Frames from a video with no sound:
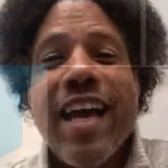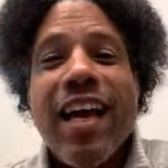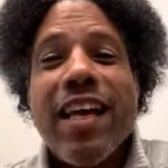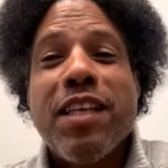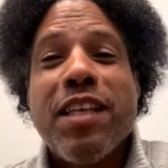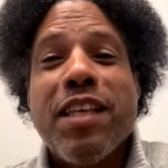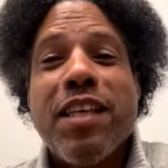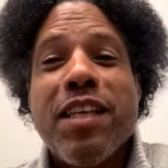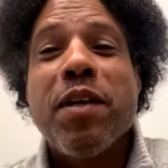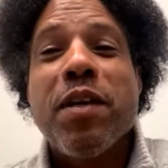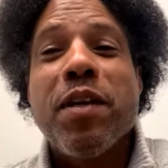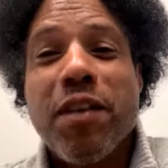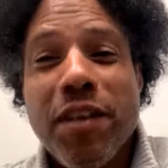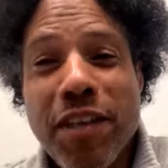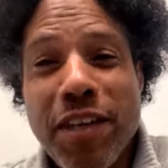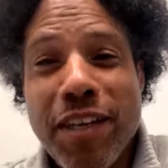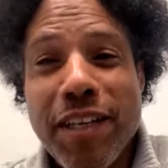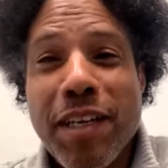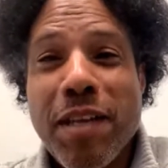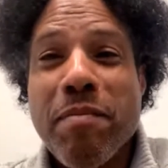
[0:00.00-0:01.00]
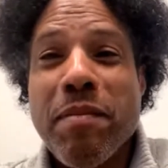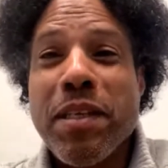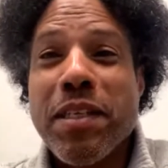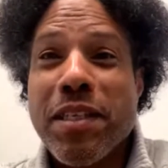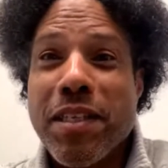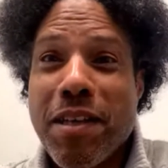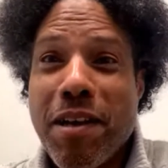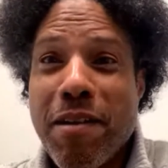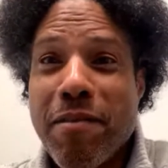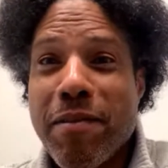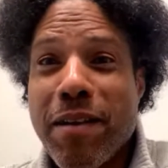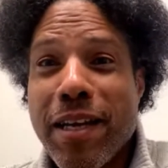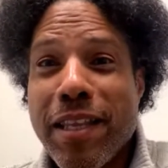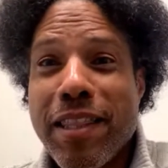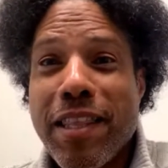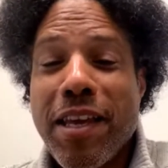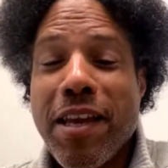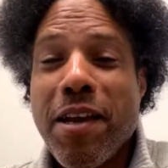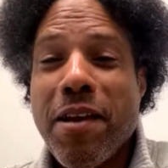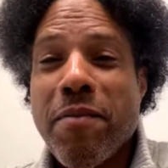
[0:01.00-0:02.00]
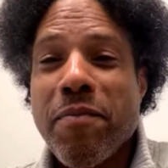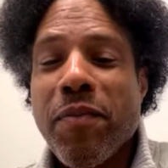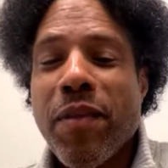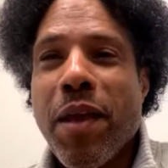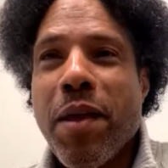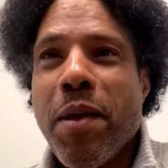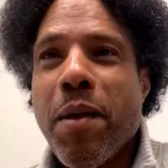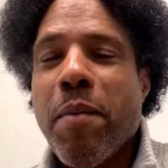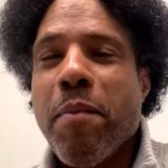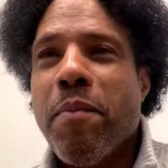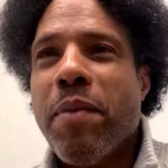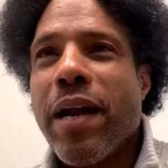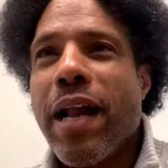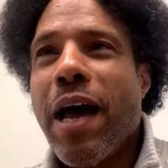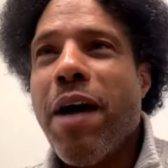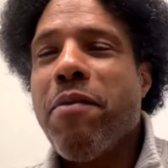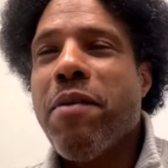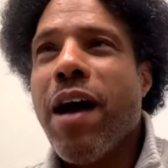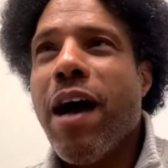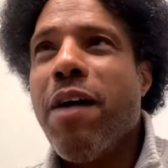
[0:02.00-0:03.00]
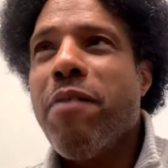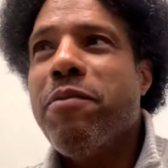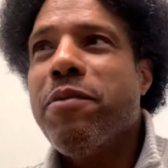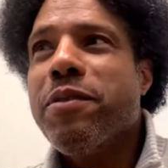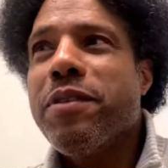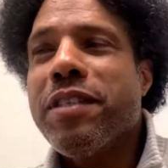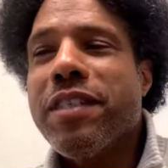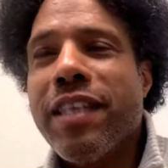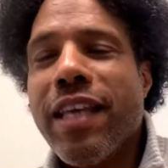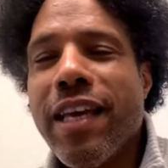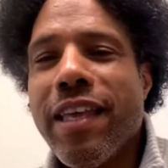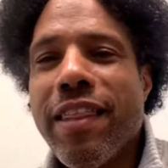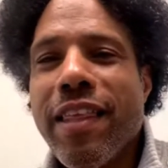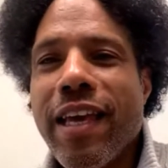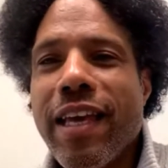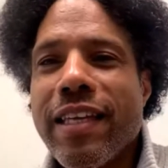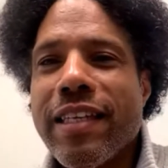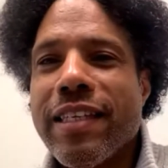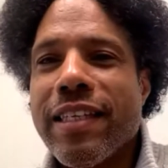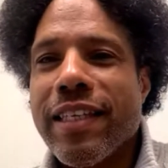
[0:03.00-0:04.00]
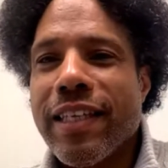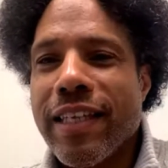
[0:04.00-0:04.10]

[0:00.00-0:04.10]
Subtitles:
has been good. Let me start right there. But I will say that,